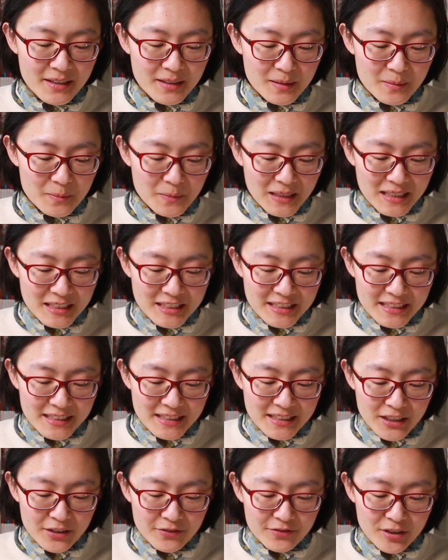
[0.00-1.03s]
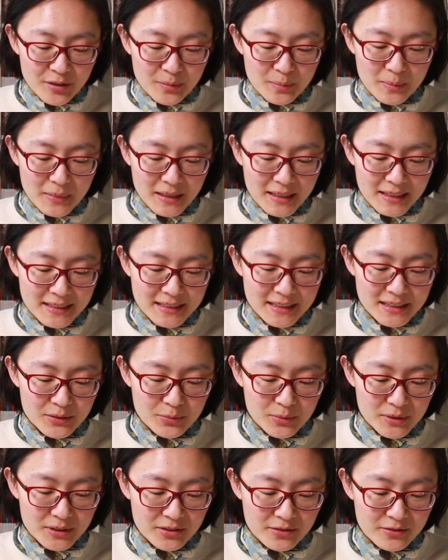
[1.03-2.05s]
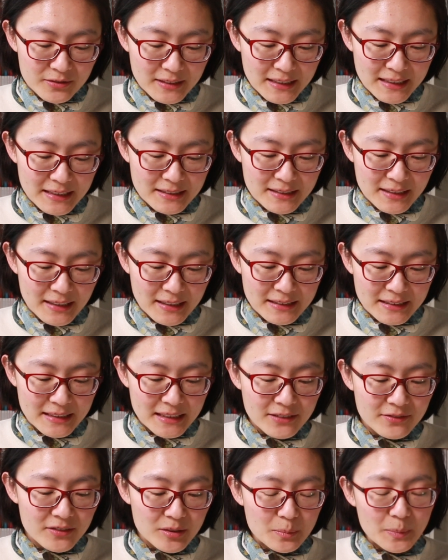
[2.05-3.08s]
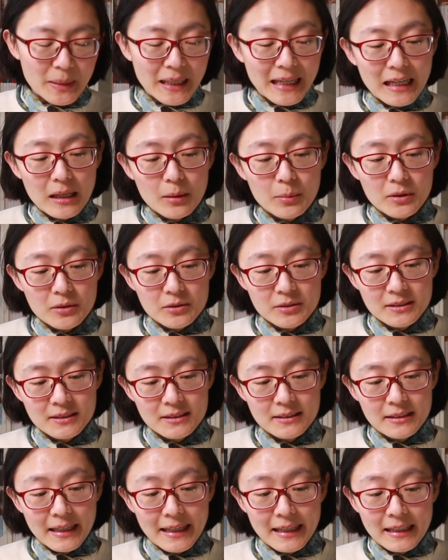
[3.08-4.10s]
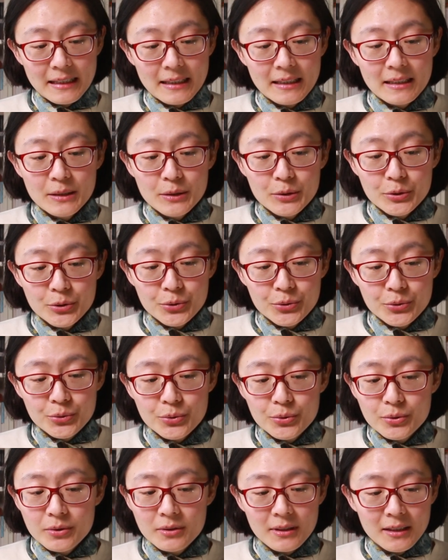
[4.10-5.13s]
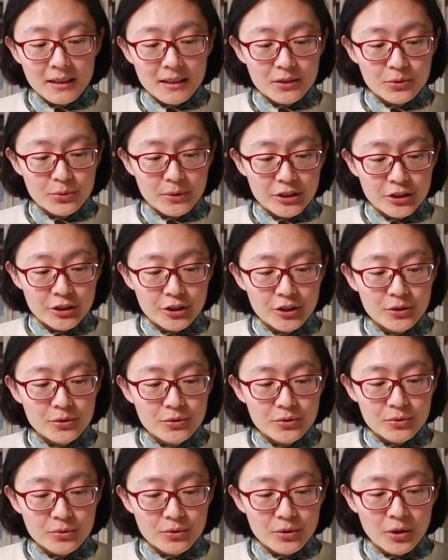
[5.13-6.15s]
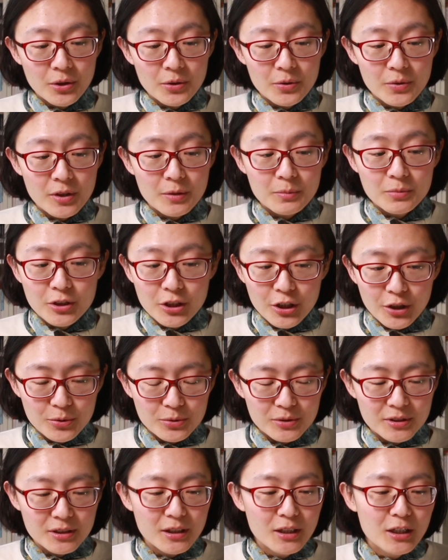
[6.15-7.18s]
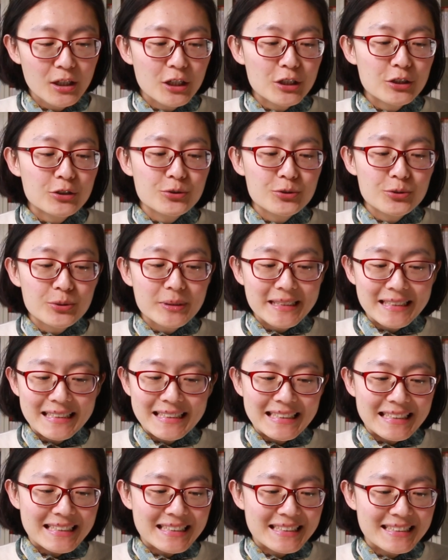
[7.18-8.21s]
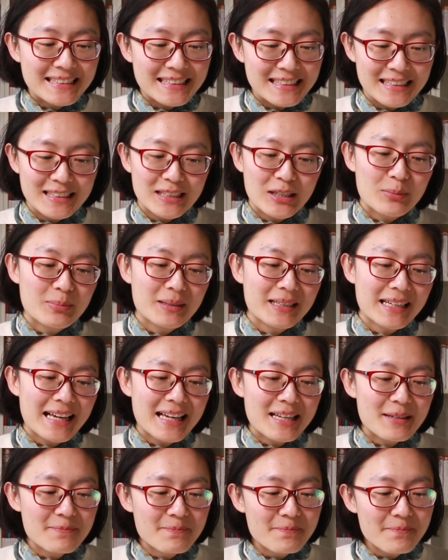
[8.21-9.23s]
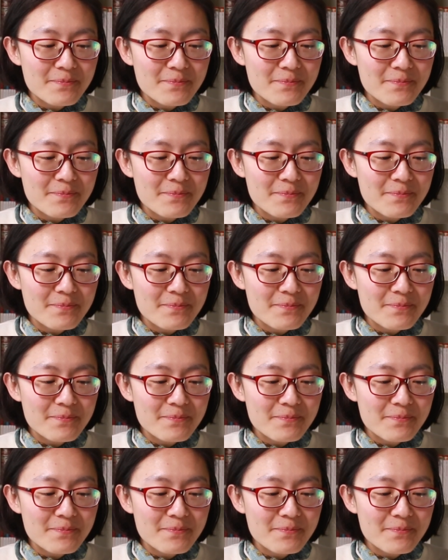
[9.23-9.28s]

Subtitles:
The magic of our minds was great, and even pebbles they, soon as we chose to call them gold, grew guineas in our play.